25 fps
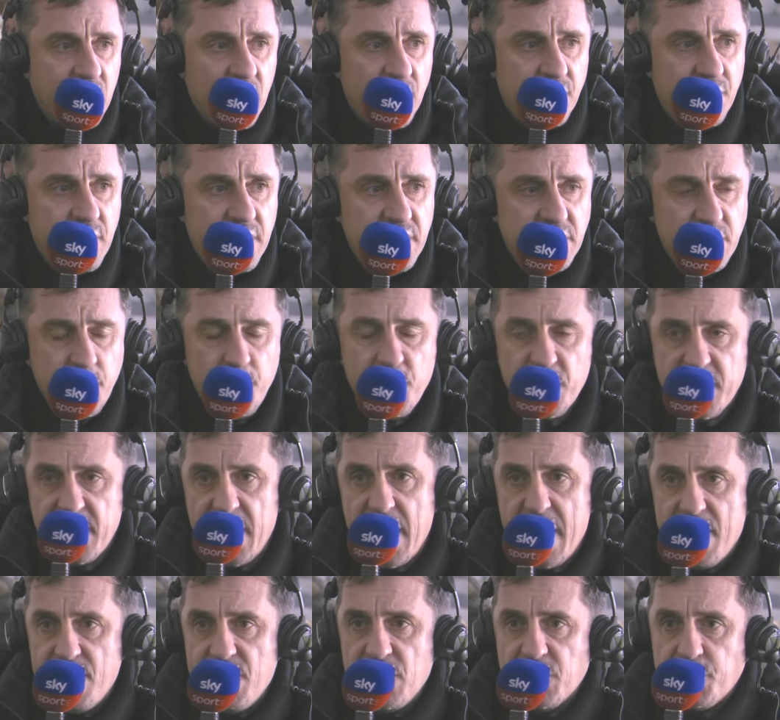And it's a
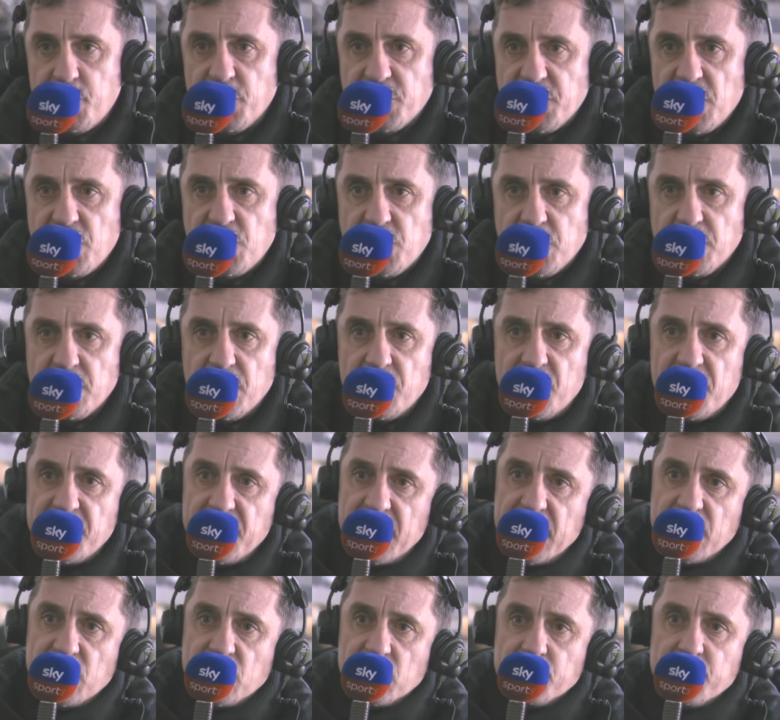precarious position, and they
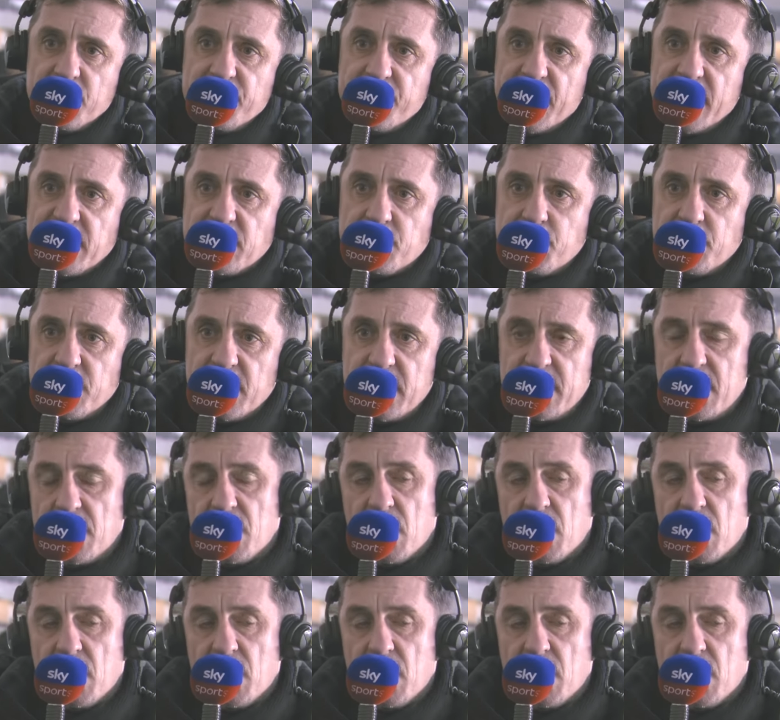need some investment in.